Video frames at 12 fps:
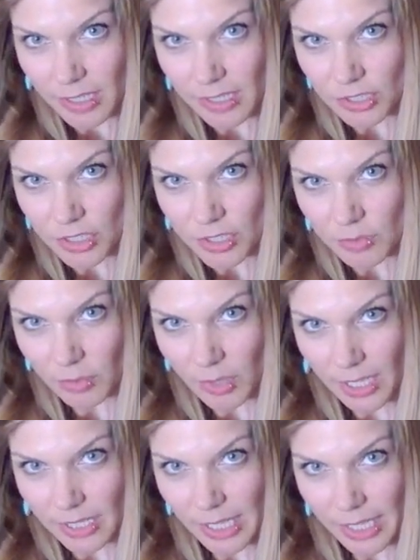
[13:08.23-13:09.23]
and just
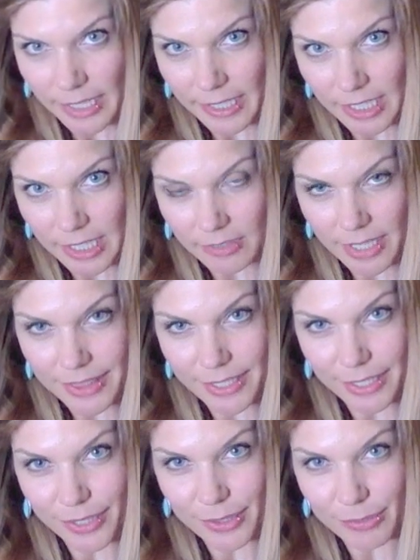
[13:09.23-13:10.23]
rock the iron right
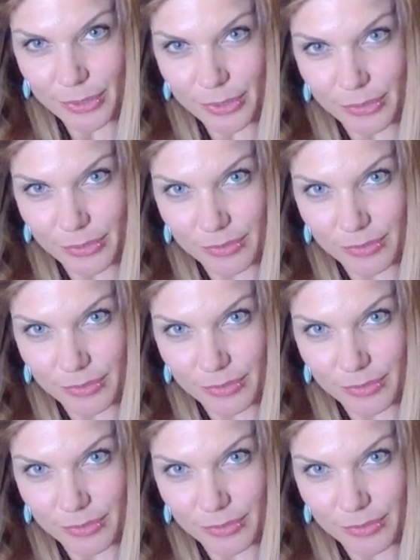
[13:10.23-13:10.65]
there in the root.